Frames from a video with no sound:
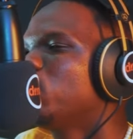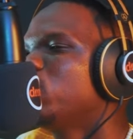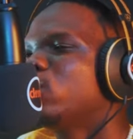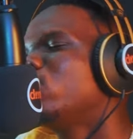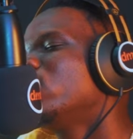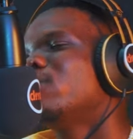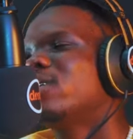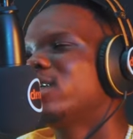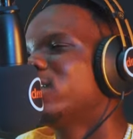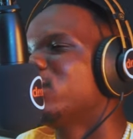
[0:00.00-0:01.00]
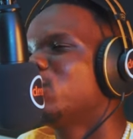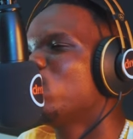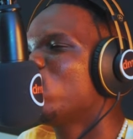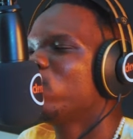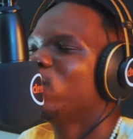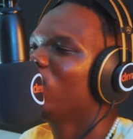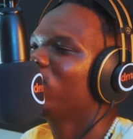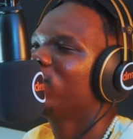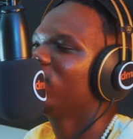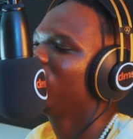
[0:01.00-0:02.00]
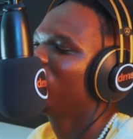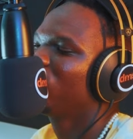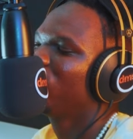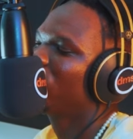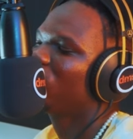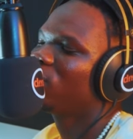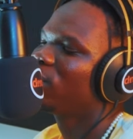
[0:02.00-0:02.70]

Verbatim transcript: don't really visit anymore. You can't visit, so then it just